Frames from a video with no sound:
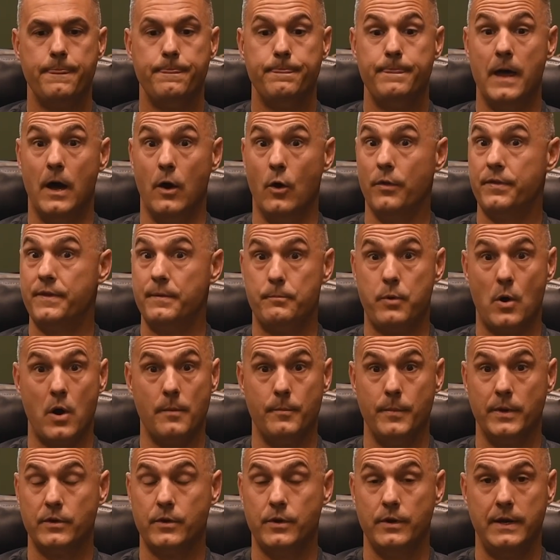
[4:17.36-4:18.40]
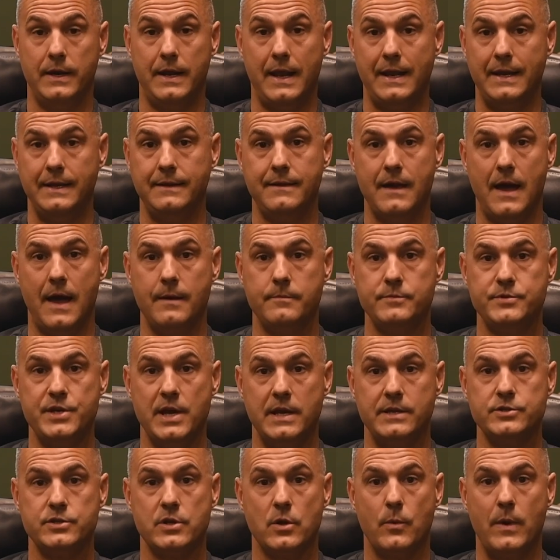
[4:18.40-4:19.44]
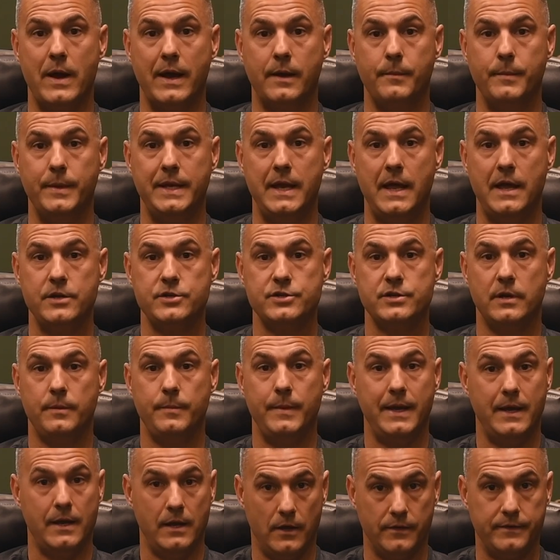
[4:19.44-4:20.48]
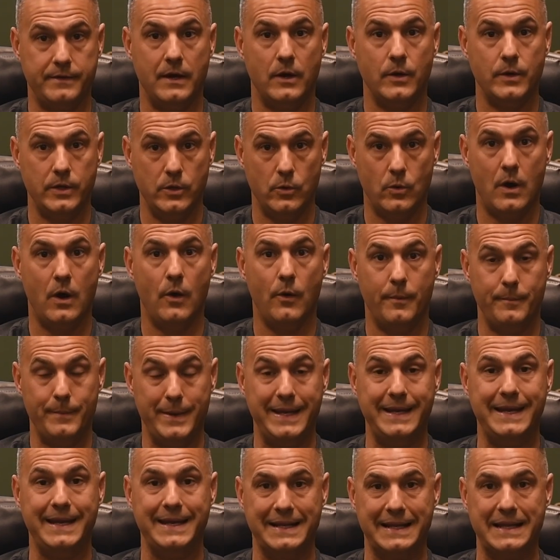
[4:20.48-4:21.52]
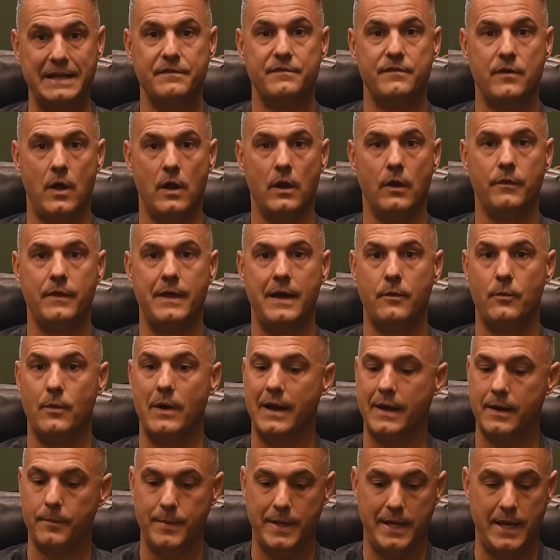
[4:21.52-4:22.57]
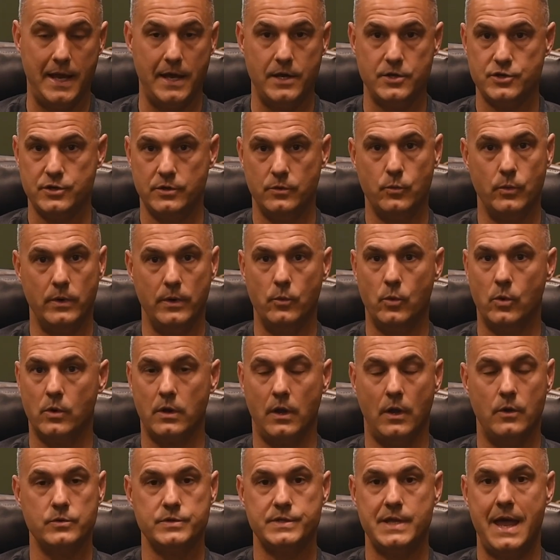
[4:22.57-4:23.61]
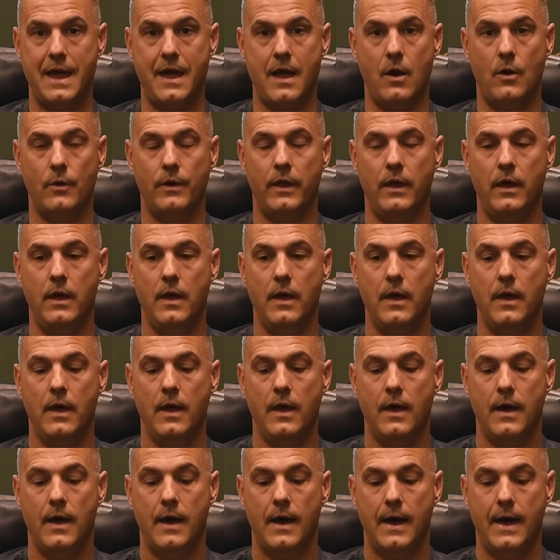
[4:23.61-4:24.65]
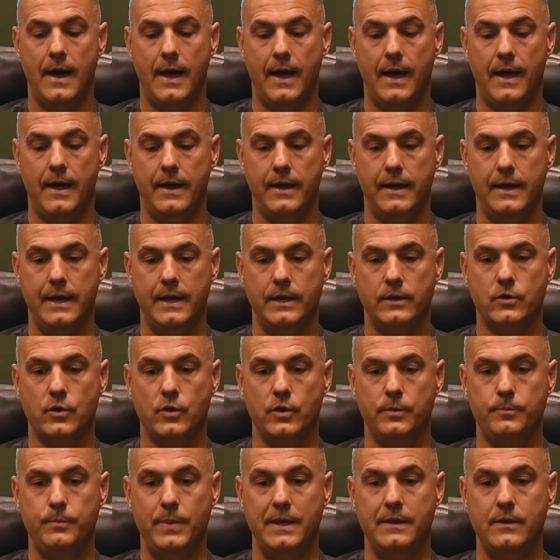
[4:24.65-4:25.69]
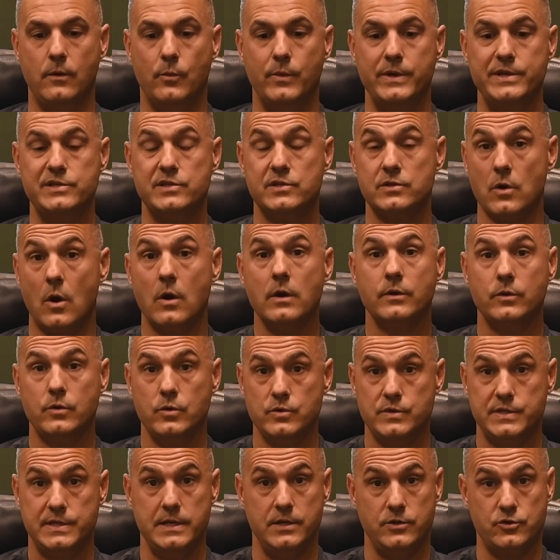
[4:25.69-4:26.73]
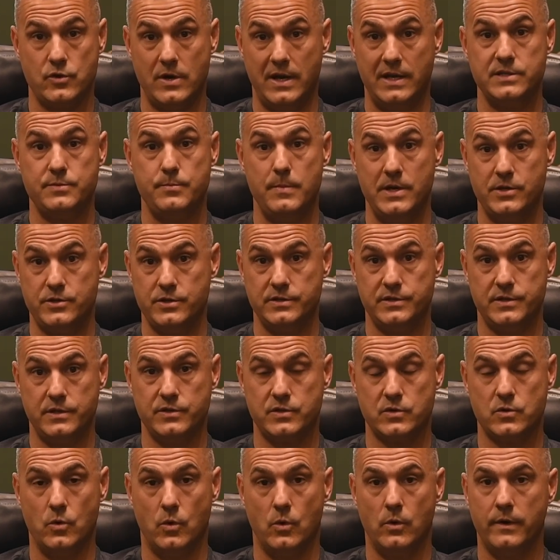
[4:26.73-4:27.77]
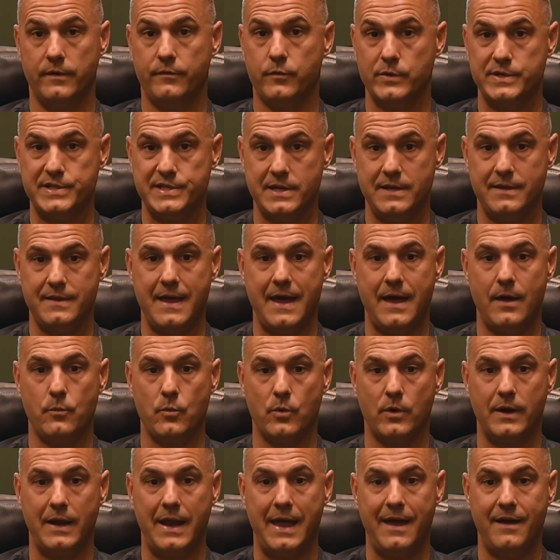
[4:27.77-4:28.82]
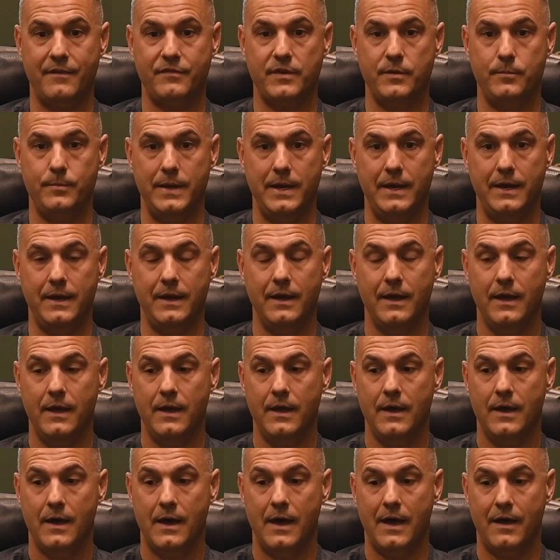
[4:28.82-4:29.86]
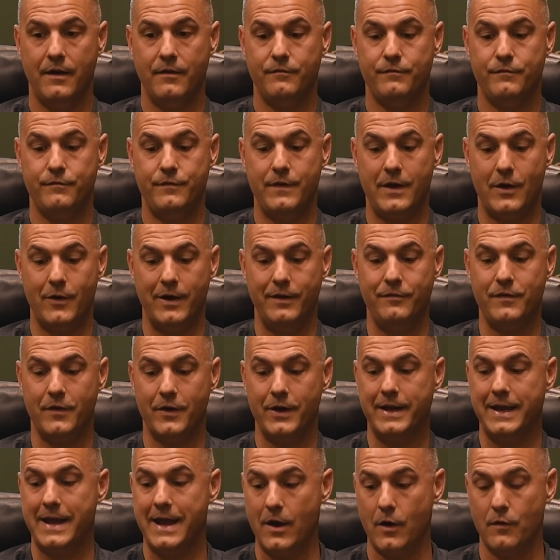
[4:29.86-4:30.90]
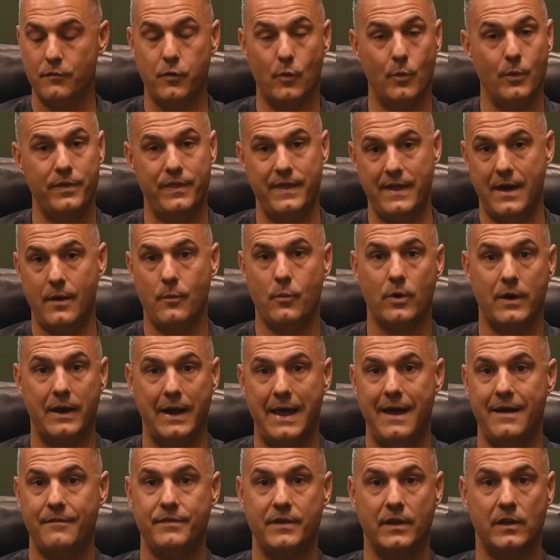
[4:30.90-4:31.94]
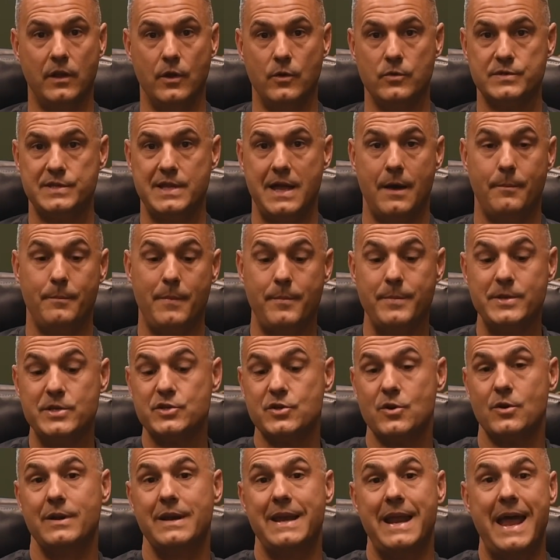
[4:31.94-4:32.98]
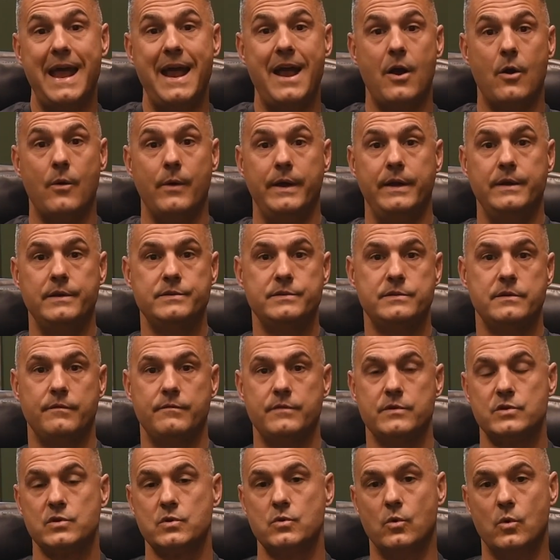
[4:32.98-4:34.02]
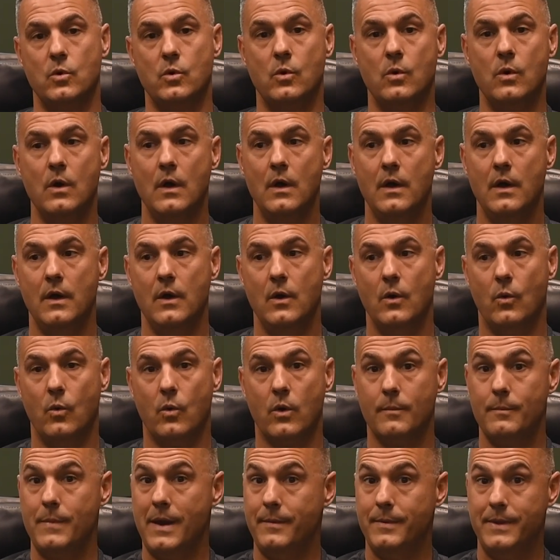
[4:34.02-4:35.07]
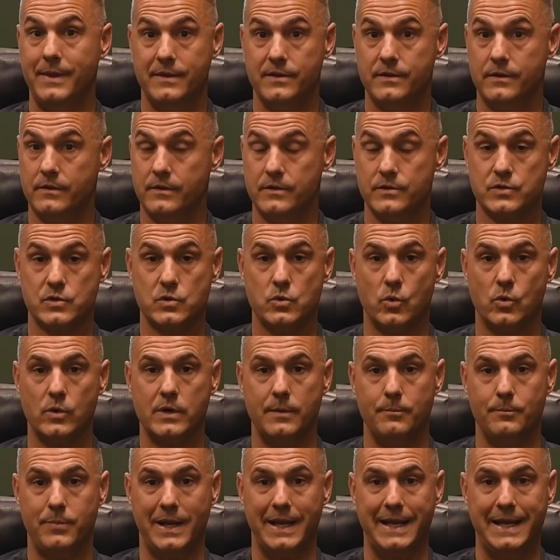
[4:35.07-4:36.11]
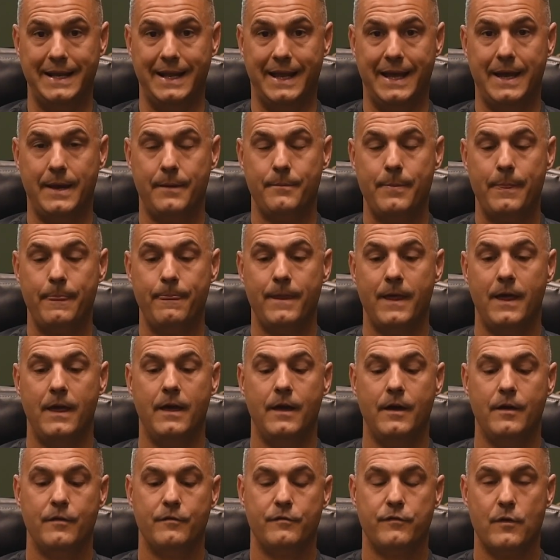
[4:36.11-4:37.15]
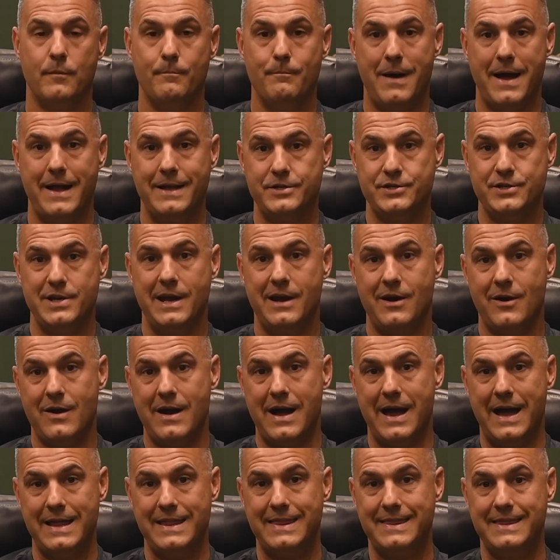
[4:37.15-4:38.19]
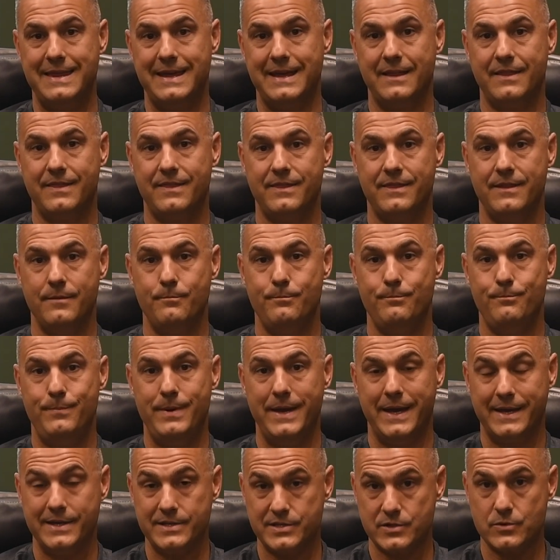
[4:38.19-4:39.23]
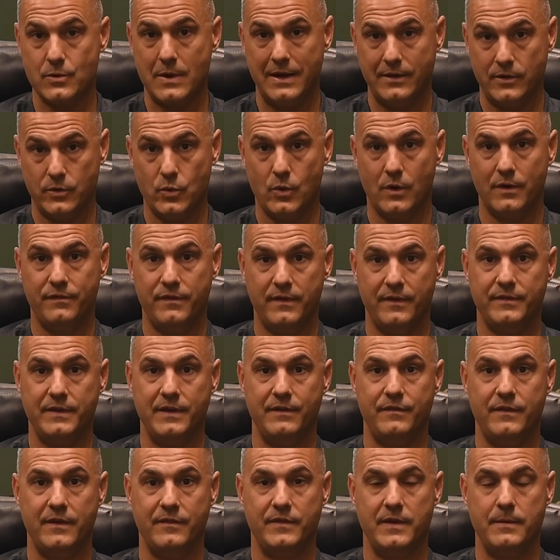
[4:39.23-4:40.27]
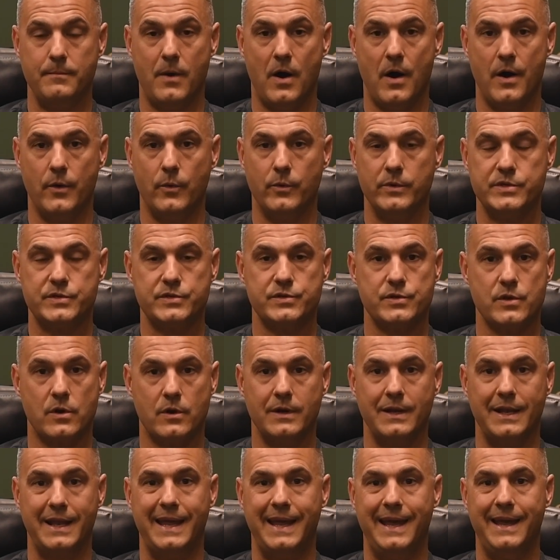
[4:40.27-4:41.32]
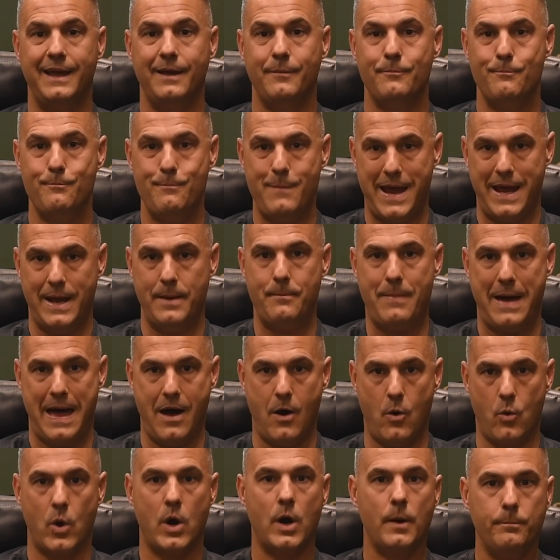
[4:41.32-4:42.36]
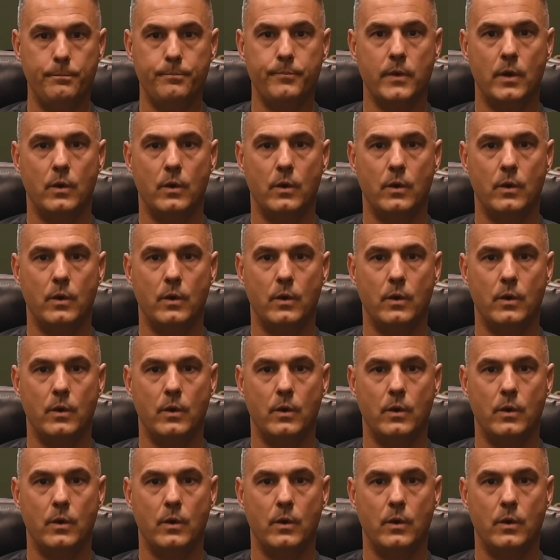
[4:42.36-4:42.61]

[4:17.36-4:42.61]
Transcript: The health department could at any time change their recommendation to me, and I'll tell you I'll immediately follow that recommendation. We will close down. It could be that we start to see transmissions in school. If we see that, we're going to have to be very, very careful with that. We're going to have to close down maybe certain areas of the school, or maybe the school completely. From my chair, I think the biggest threat to our 50-50 model is certainly manpower.